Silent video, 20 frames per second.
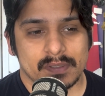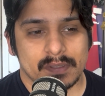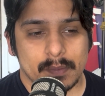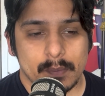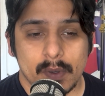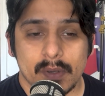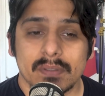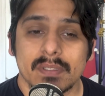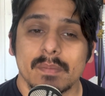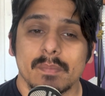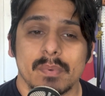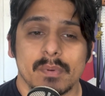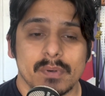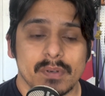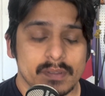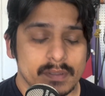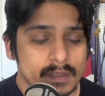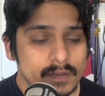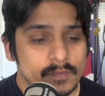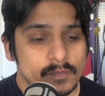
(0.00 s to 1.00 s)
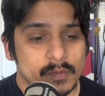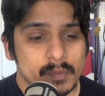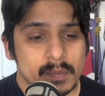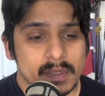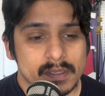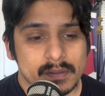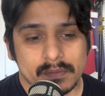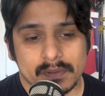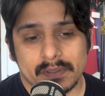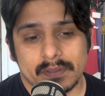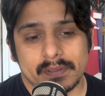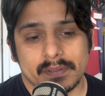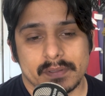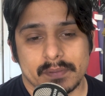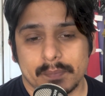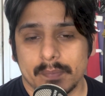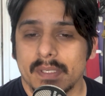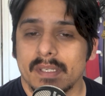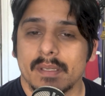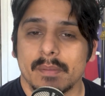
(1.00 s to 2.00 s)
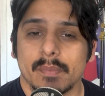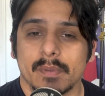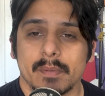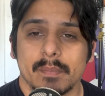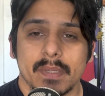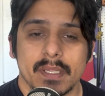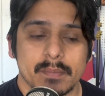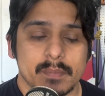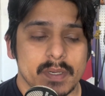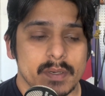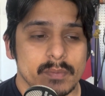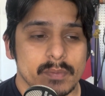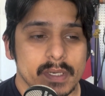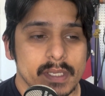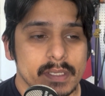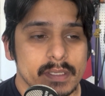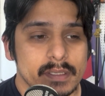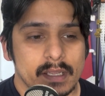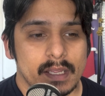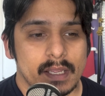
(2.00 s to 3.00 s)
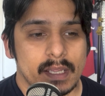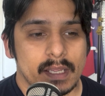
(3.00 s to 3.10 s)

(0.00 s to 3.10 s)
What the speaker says: the most important thing for me was just being able to make my rent